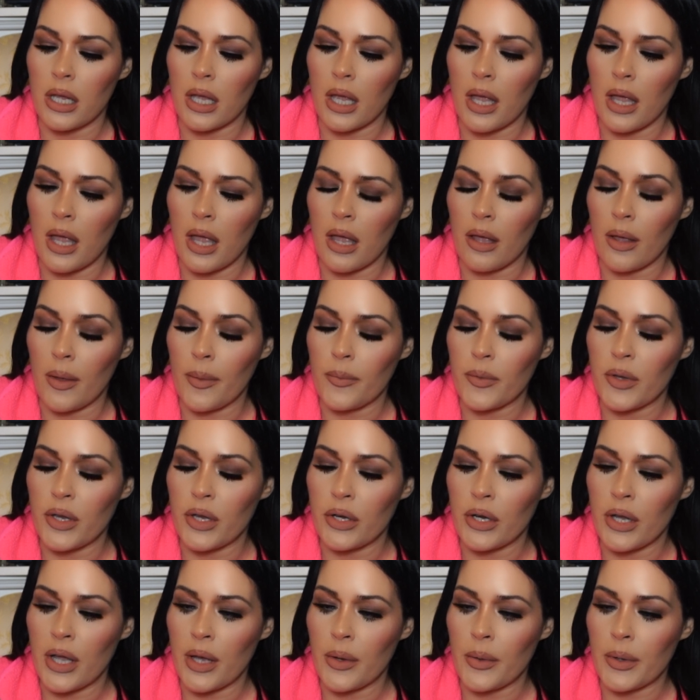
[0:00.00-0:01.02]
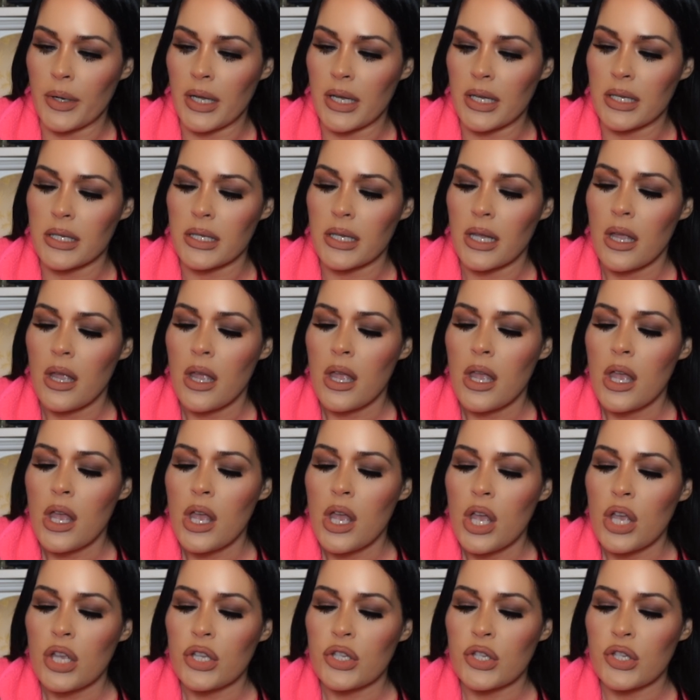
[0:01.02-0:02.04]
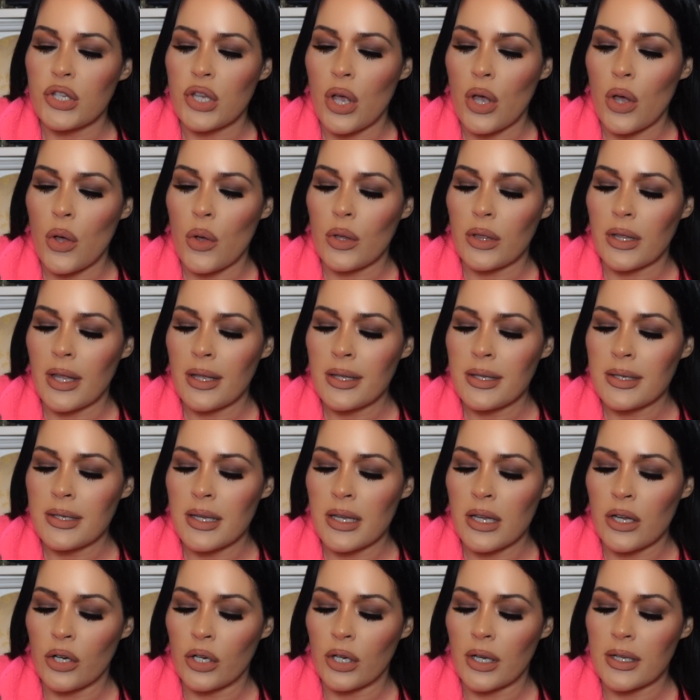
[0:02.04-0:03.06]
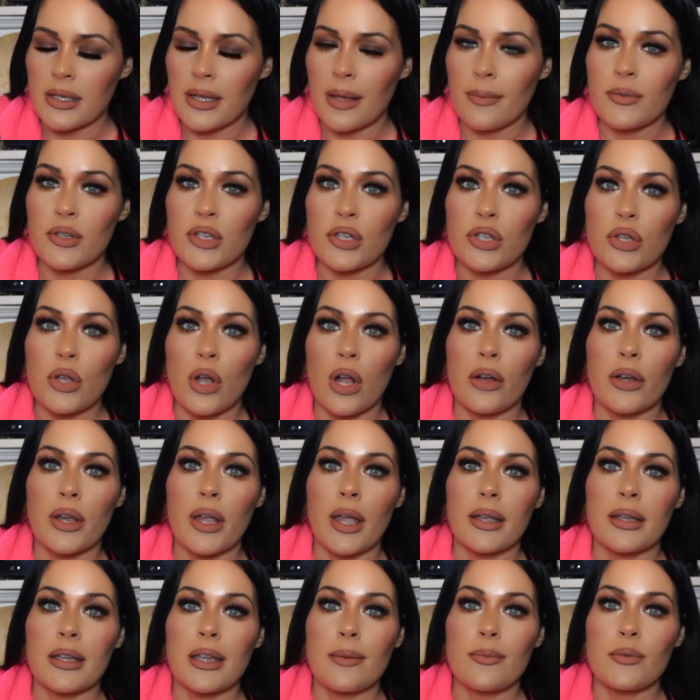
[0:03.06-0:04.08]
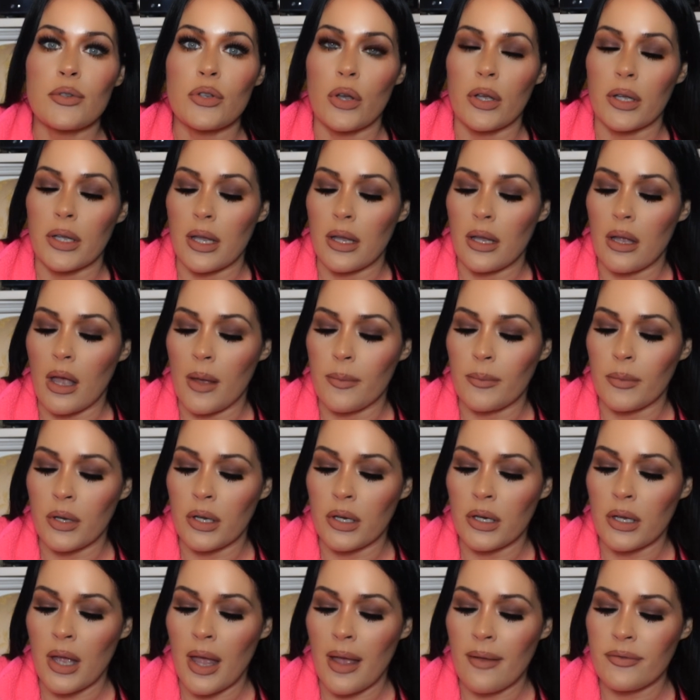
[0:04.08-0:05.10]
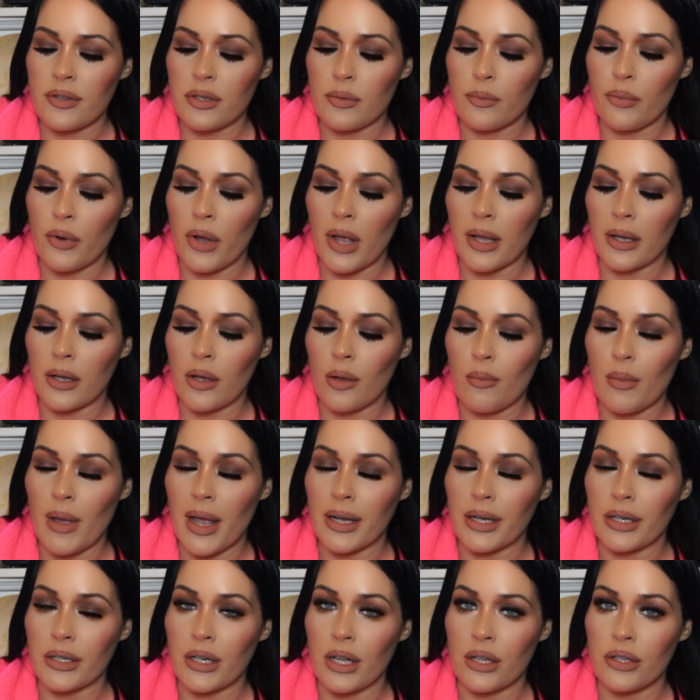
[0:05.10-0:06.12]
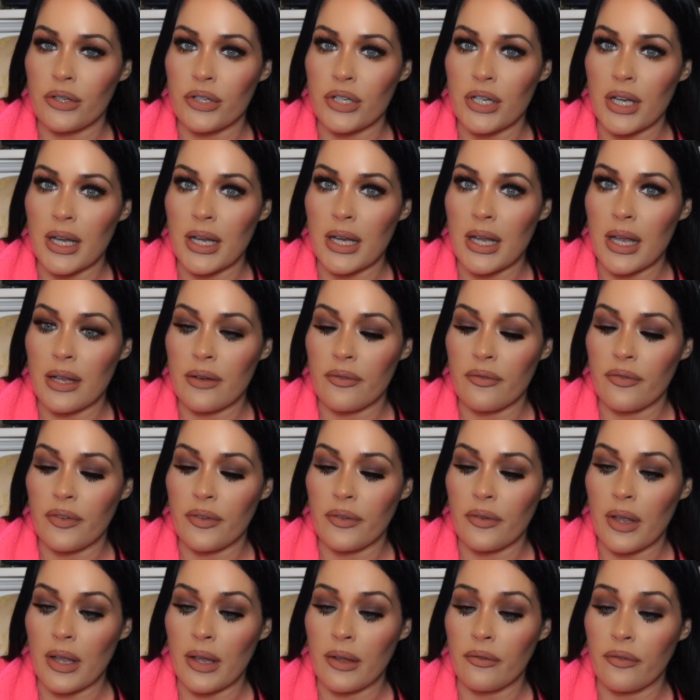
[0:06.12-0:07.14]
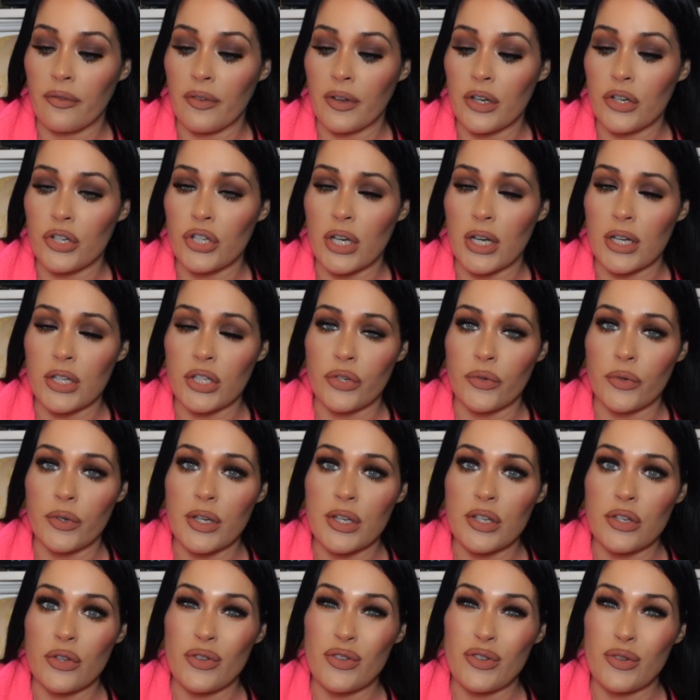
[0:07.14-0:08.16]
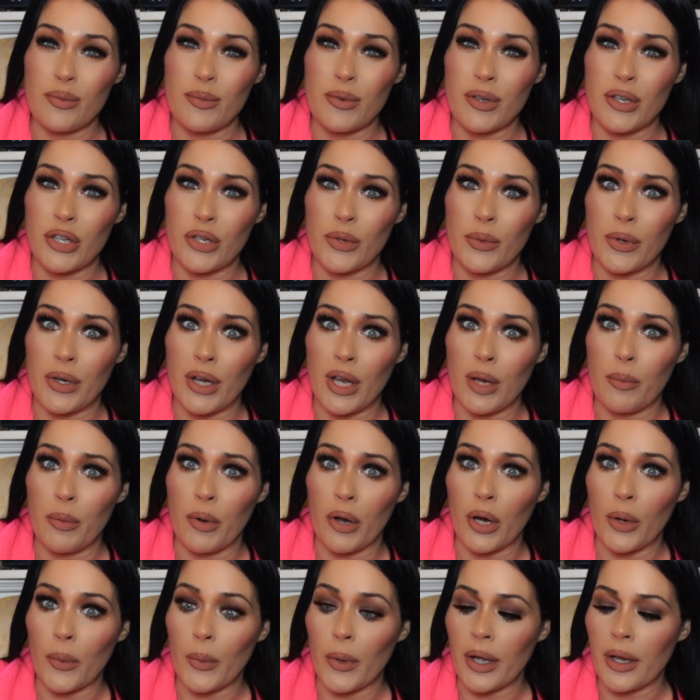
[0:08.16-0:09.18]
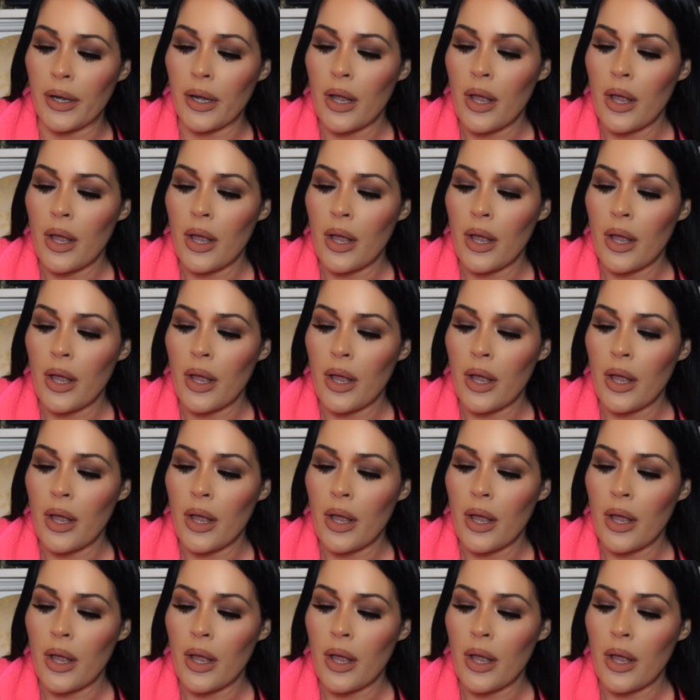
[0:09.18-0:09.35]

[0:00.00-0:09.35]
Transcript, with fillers: Um, you know how it is. So let's see here, guys. I'm sorry I keep talking. I'm going to have to probably come back another day and, fi and finish answering these. So this will be Q and A part one.